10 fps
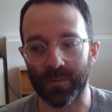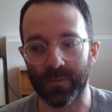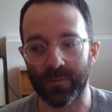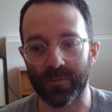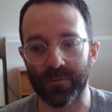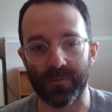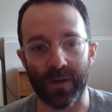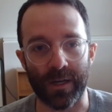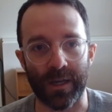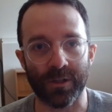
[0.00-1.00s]

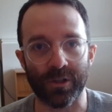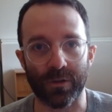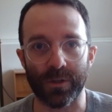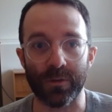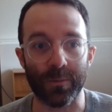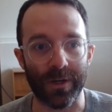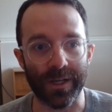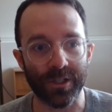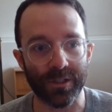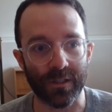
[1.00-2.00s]
financial
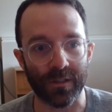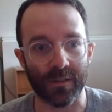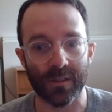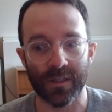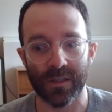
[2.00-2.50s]
remuneration